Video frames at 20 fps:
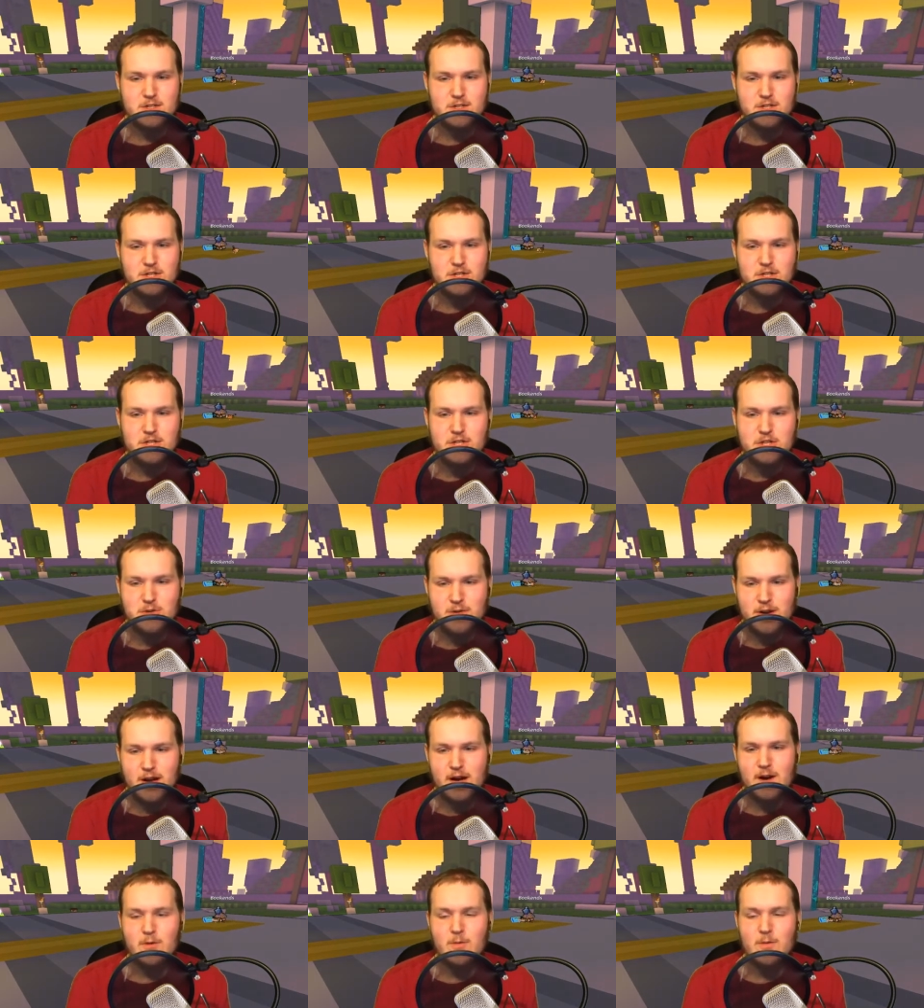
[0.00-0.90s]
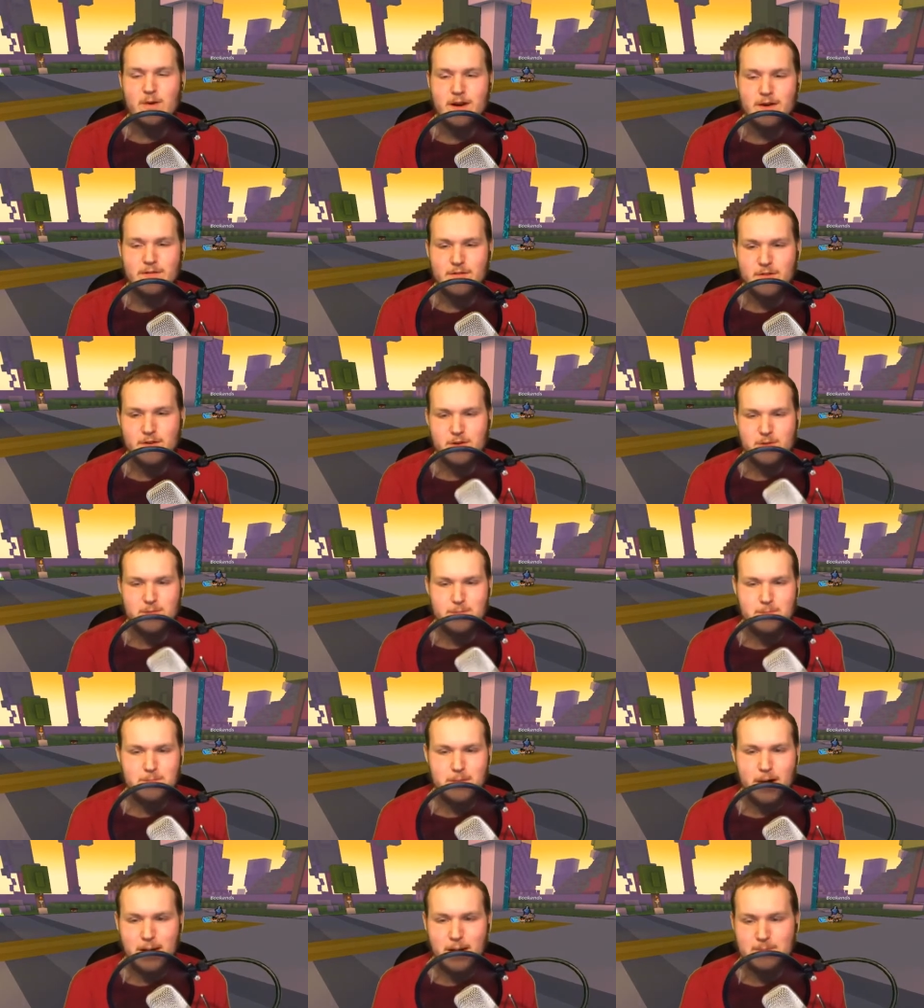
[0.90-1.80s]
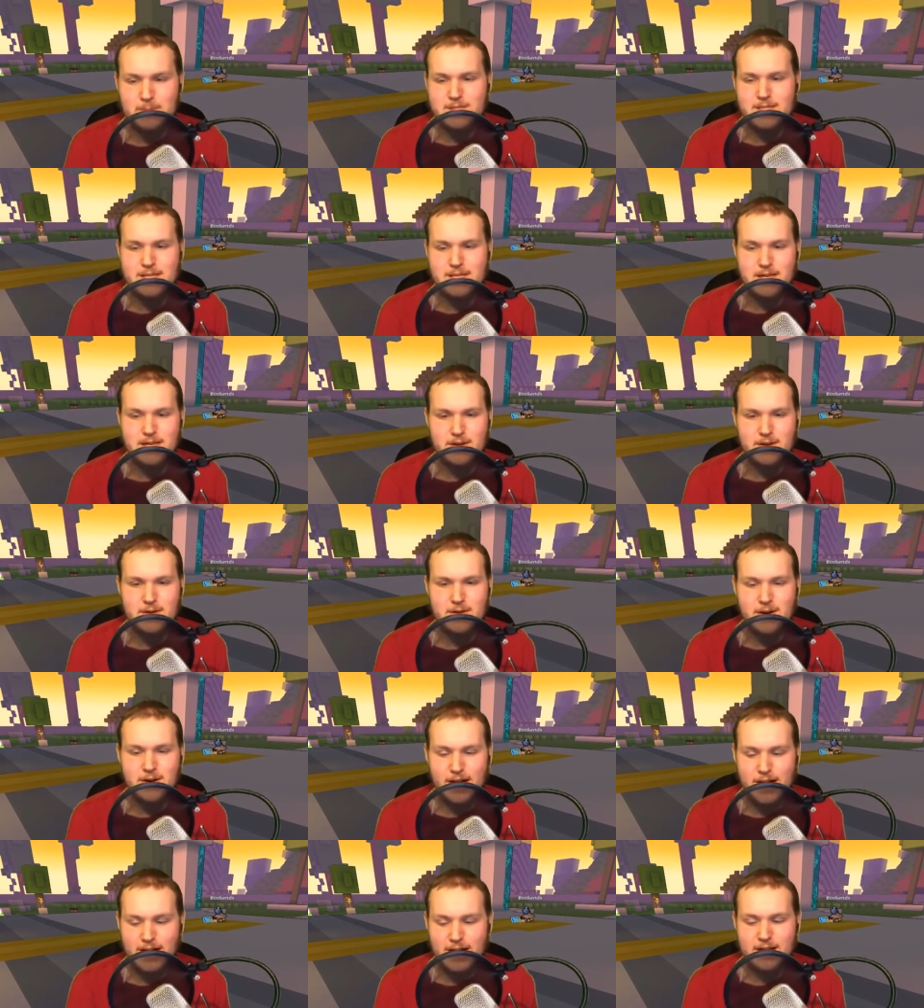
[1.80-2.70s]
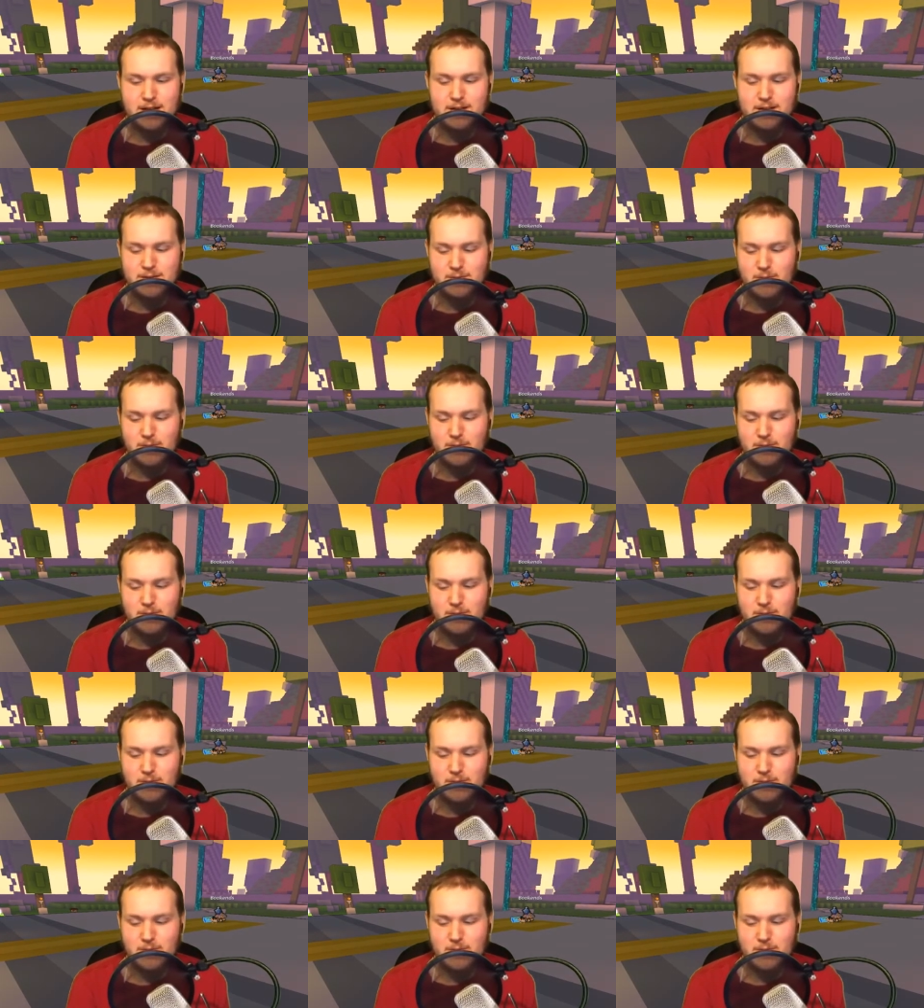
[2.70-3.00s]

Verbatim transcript: shoot out whatever pops into your head